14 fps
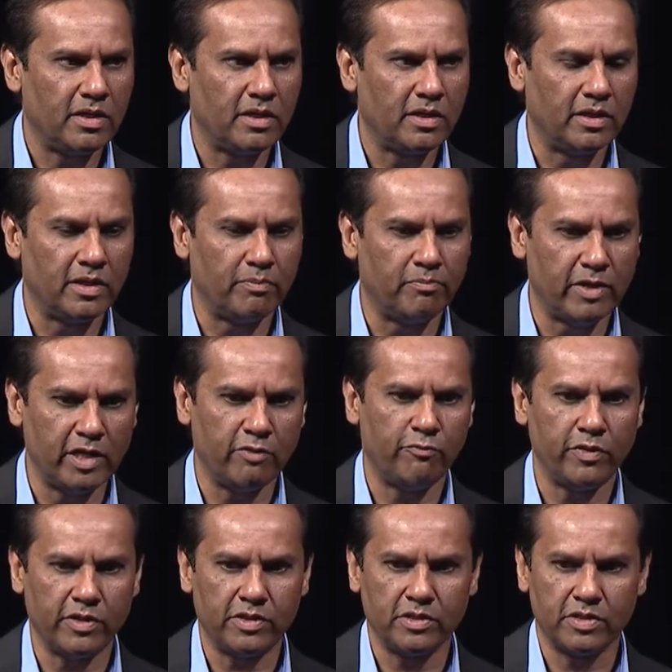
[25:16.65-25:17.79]
the
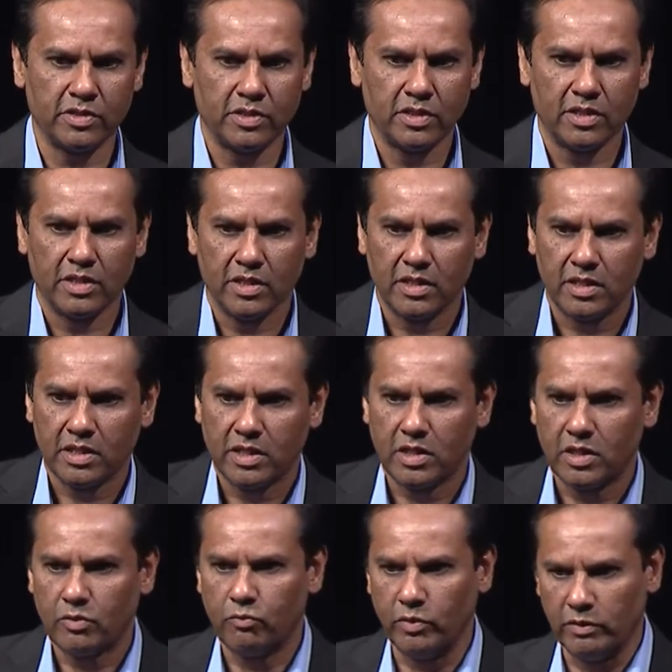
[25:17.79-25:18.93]
benefits
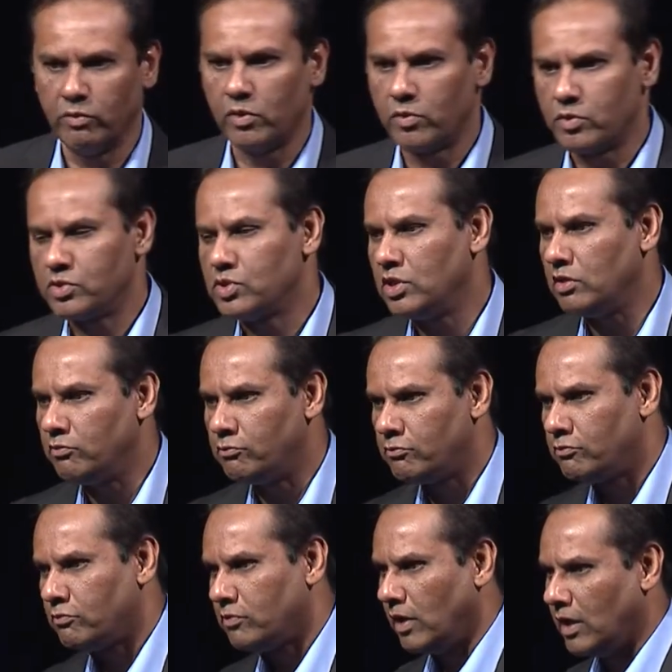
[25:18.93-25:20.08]
we will receive
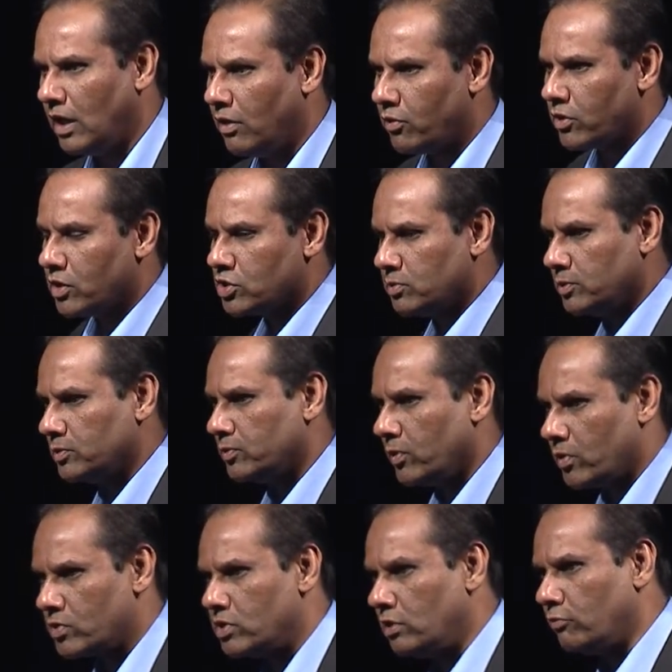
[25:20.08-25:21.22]
and our customers will
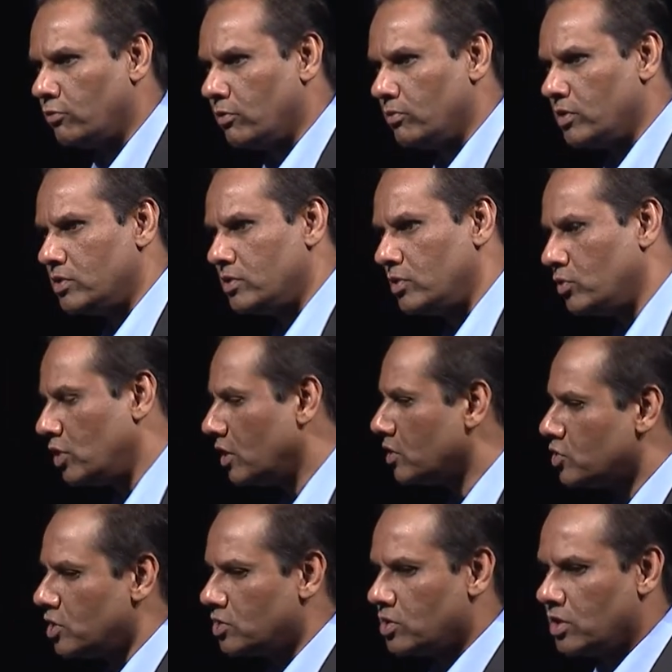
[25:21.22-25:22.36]
receive from this. You take a
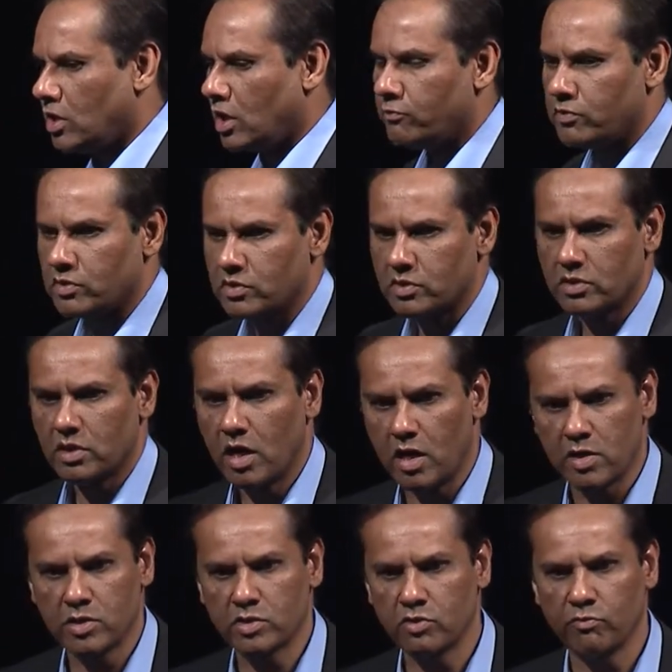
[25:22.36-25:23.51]
central office,
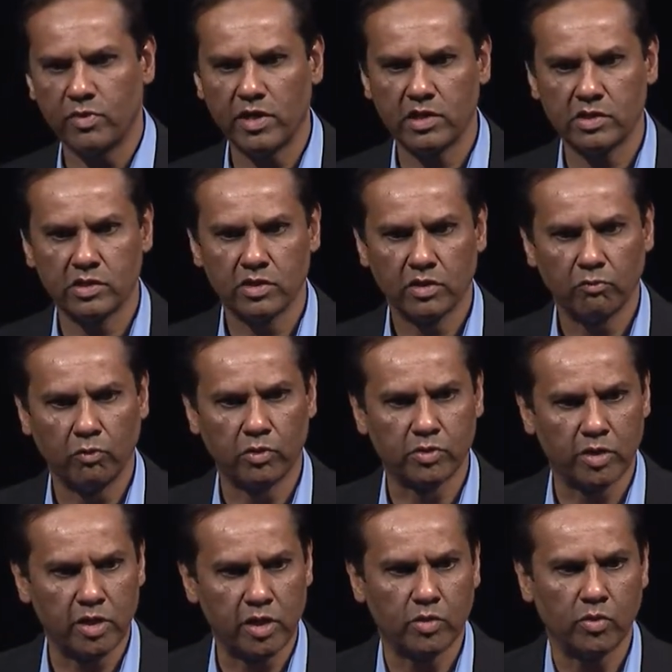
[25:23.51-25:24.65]
hundreds of bays will
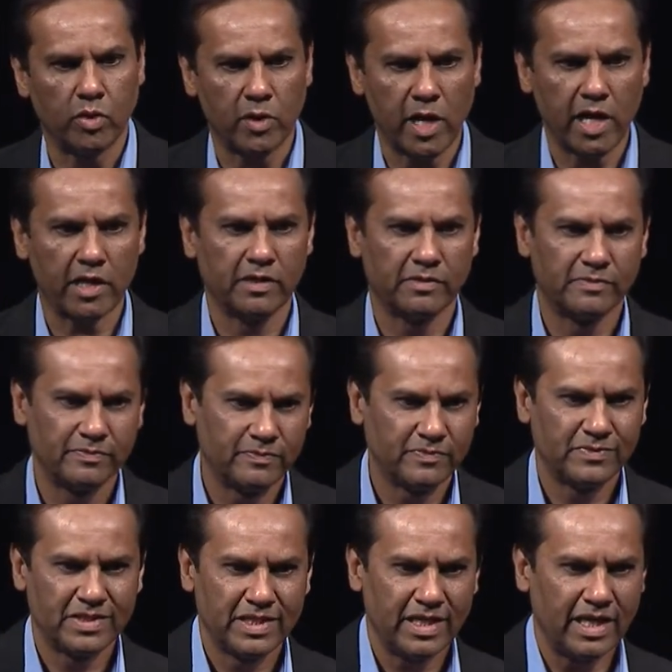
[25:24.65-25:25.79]
turn into a rack.
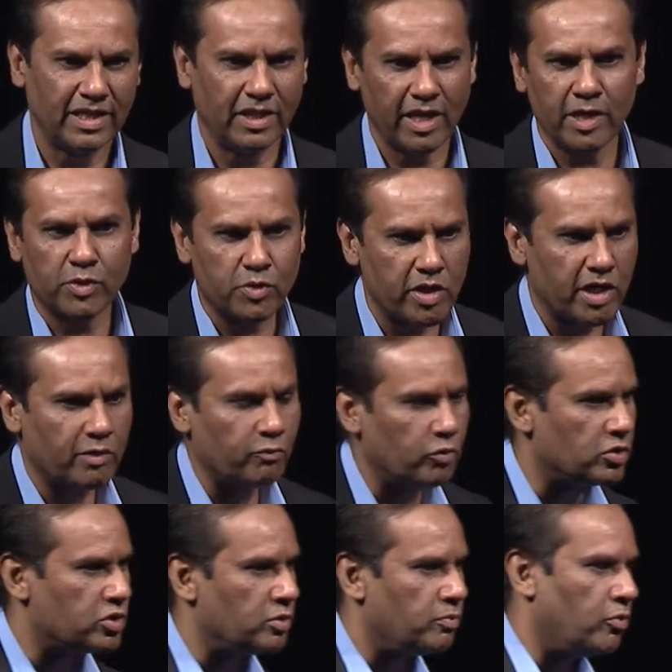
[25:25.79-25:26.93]
And that rack will
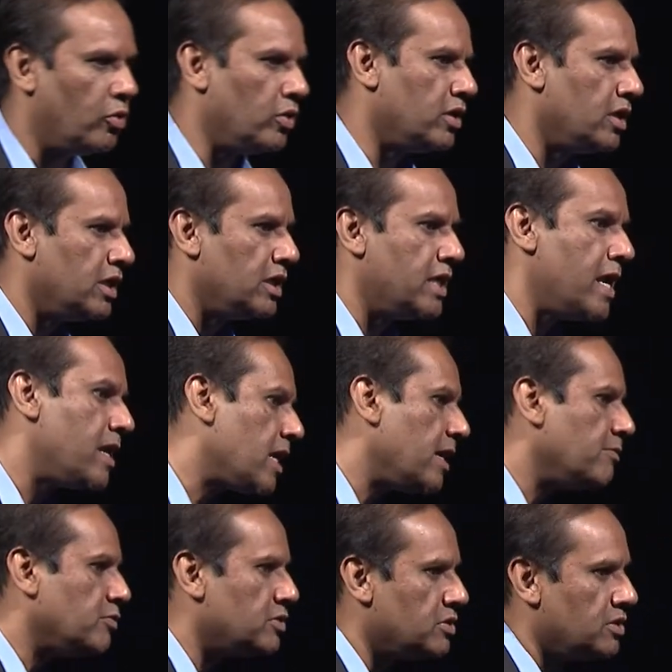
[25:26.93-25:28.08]
support 10
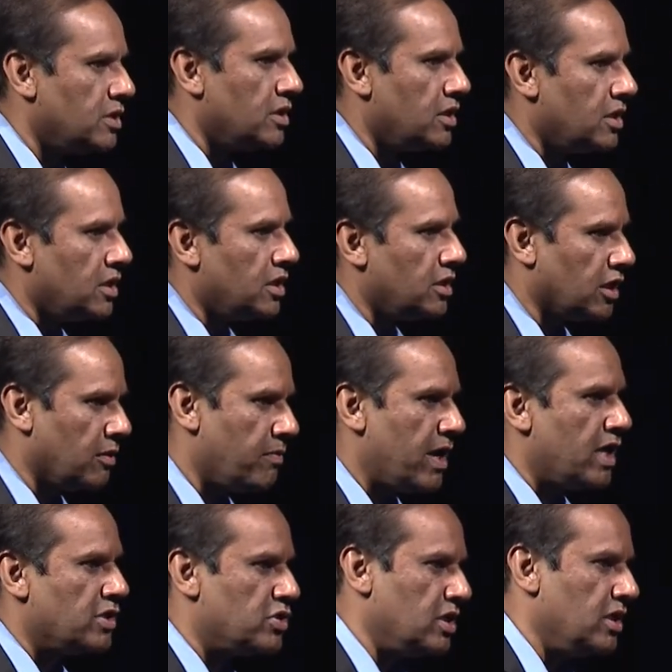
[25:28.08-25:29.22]
times the
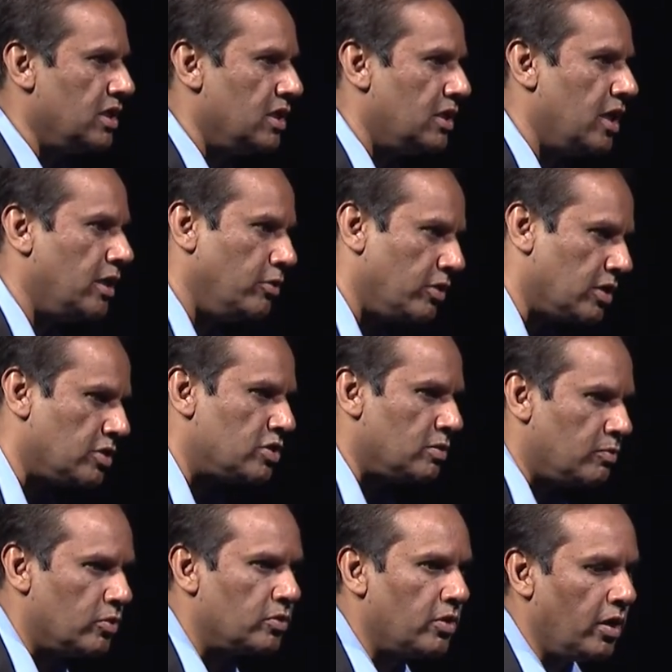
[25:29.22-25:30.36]
capacity that you can
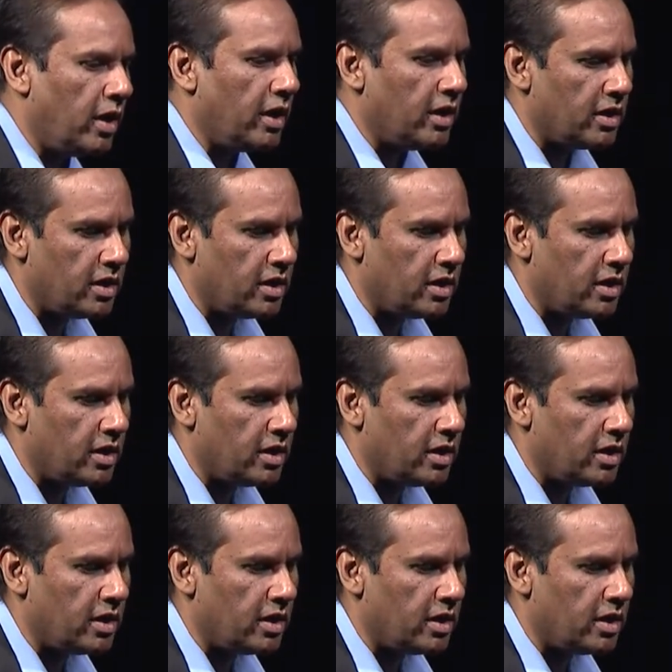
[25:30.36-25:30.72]
support today.